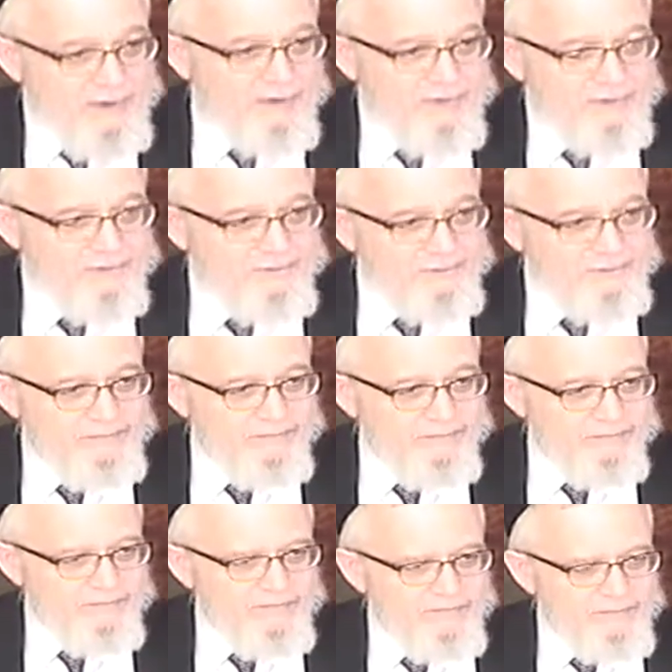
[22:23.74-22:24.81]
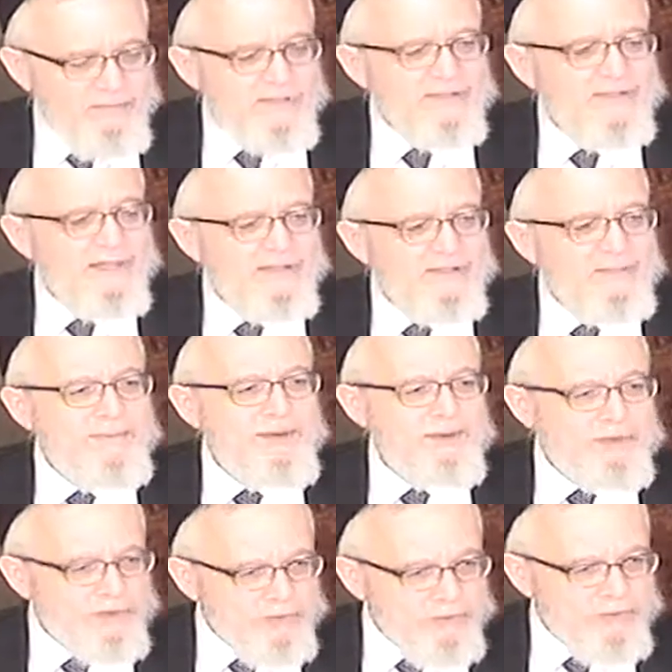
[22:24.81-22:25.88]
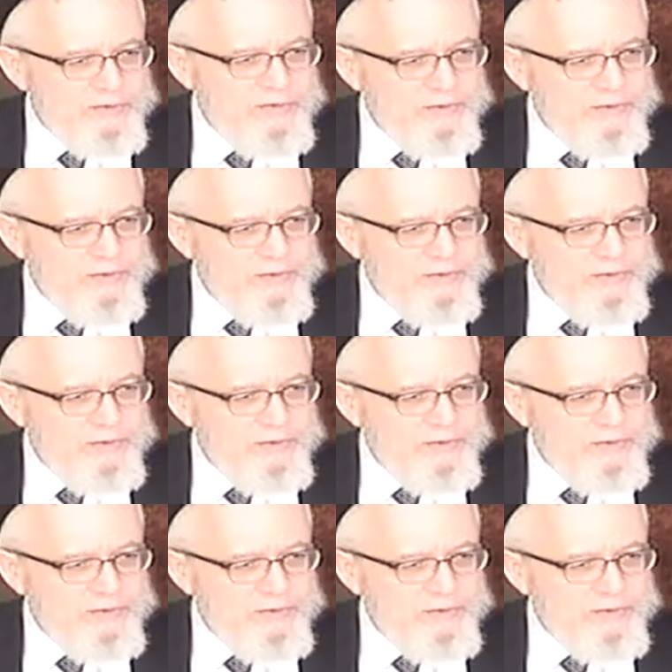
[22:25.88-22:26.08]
A person that has a pair of shoes.